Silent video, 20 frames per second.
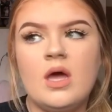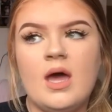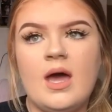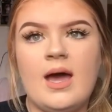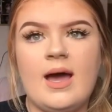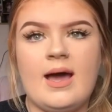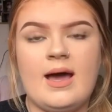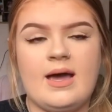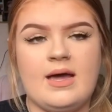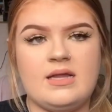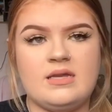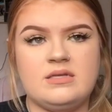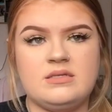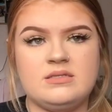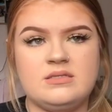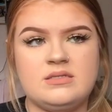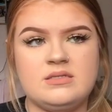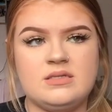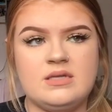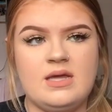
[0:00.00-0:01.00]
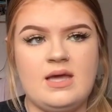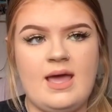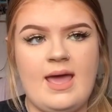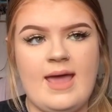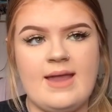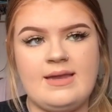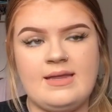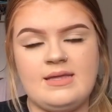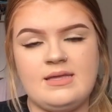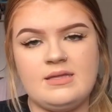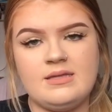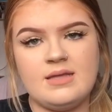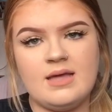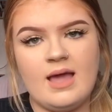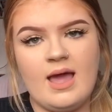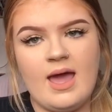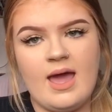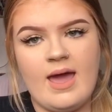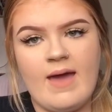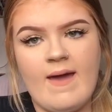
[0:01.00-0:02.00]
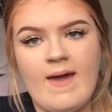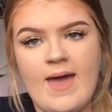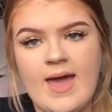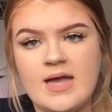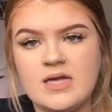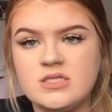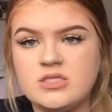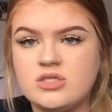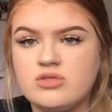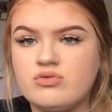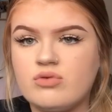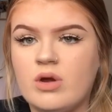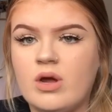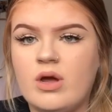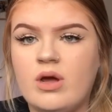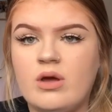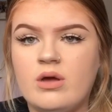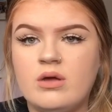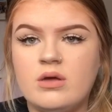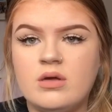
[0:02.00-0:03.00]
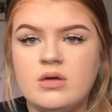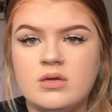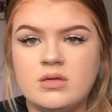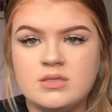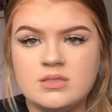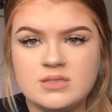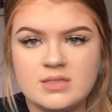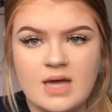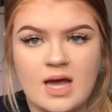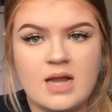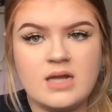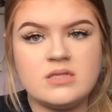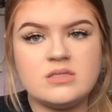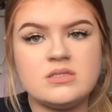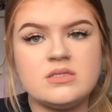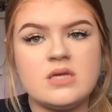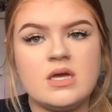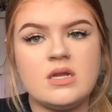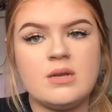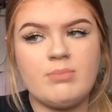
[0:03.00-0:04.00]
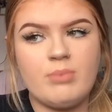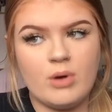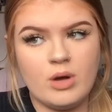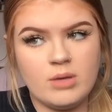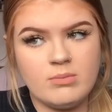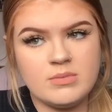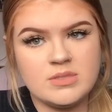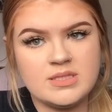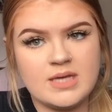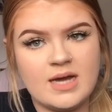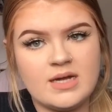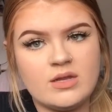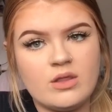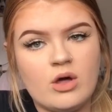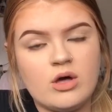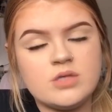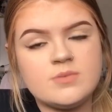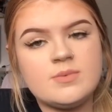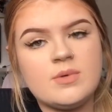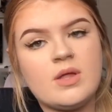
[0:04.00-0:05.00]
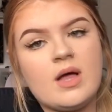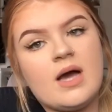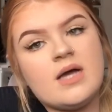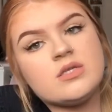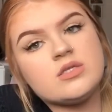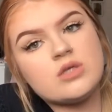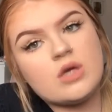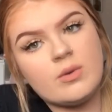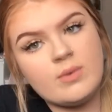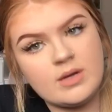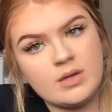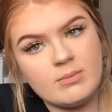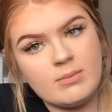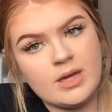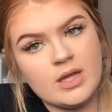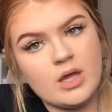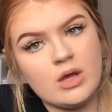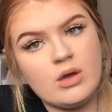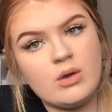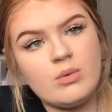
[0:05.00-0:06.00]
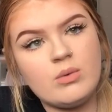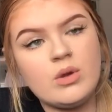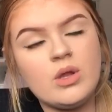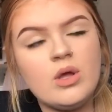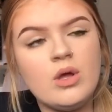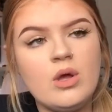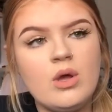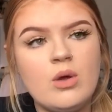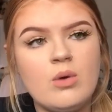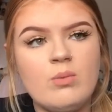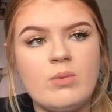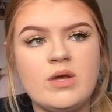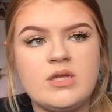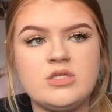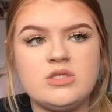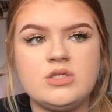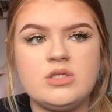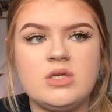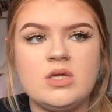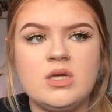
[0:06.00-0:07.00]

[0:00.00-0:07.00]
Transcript: and any extra scans and appointments I had at the hospital, I had to go in on my own, which